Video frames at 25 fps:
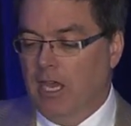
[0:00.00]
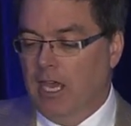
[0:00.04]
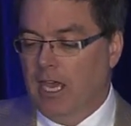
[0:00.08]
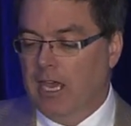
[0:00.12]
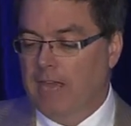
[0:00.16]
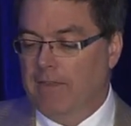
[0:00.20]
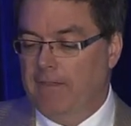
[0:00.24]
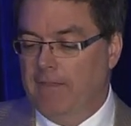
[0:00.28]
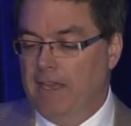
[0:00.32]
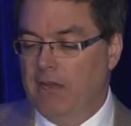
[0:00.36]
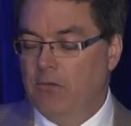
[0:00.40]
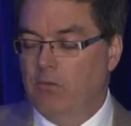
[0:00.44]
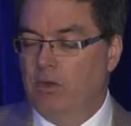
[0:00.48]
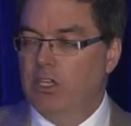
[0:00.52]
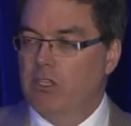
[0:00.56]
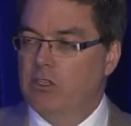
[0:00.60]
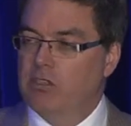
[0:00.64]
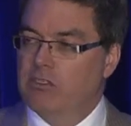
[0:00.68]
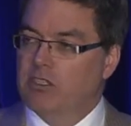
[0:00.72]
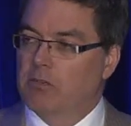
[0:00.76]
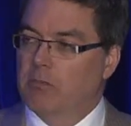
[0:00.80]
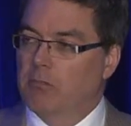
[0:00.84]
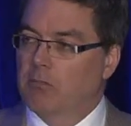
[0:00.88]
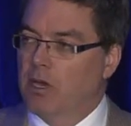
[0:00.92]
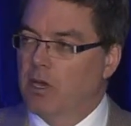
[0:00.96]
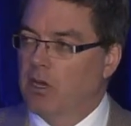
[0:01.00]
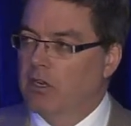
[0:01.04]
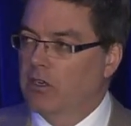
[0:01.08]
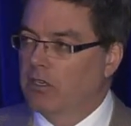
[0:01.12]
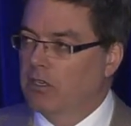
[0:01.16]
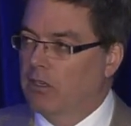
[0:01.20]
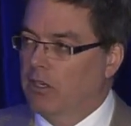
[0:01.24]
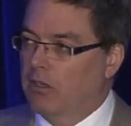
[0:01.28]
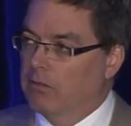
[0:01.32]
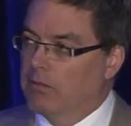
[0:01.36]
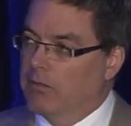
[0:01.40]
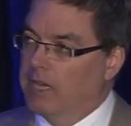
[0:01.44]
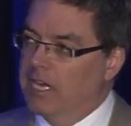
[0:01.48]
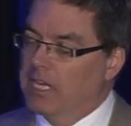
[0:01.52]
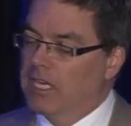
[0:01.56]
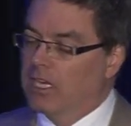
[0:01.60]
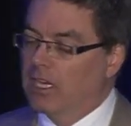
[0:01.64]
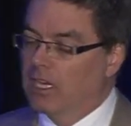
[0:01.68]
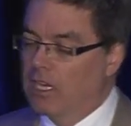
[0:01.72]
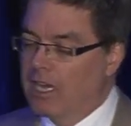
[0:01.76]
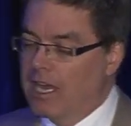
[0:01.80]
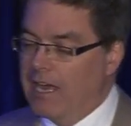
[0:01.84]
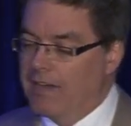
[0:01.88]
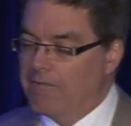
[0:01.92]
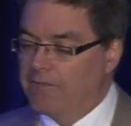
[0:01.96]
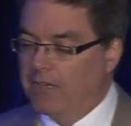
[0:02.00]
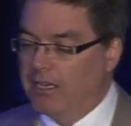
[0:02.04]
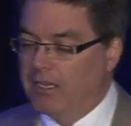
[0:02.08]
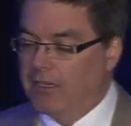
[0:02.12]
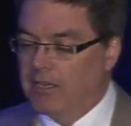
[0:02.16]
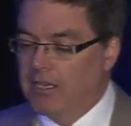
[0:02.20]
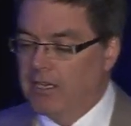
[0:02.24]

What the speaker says: And then we used a model called Mike 11.